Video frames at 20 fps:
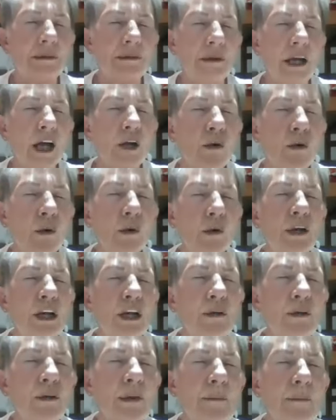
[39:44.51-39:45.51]
according
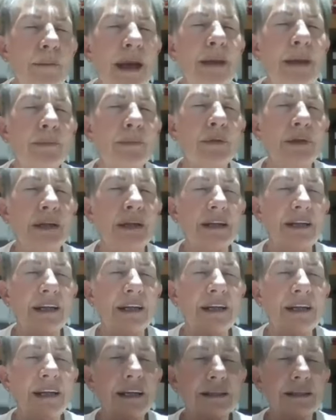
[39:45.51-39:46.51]
to the map
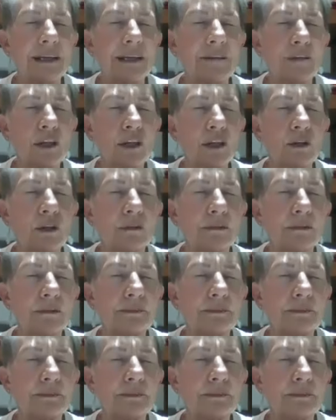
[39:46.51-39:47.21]
that He has given you.